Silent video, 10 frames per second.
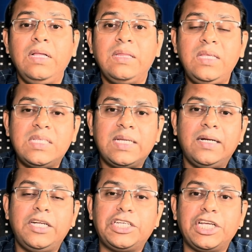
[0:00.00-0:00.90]
this
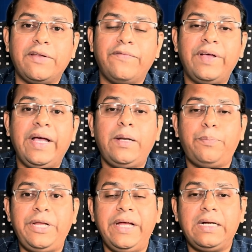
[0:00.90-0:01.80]
condition where
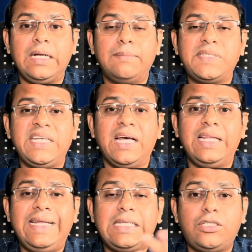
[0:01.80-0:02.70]
preeclampsia
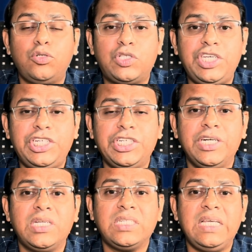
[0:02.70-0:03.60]
leads to
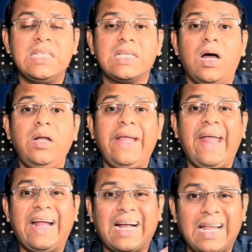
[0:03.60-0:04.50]
seizures is called
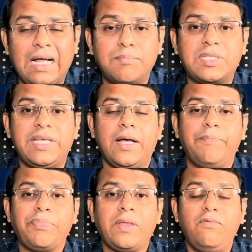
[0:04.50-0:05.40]

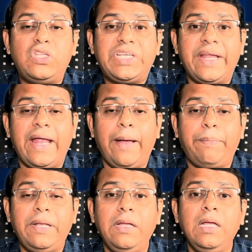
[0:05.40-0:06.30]
eclampsia which can
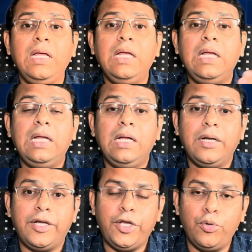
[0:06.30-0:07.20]
happen
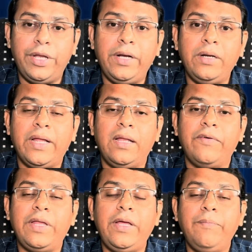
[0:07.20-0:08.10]
during
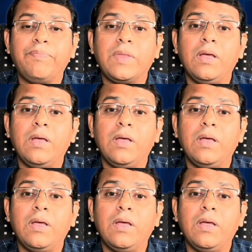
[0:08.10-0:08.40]
delivery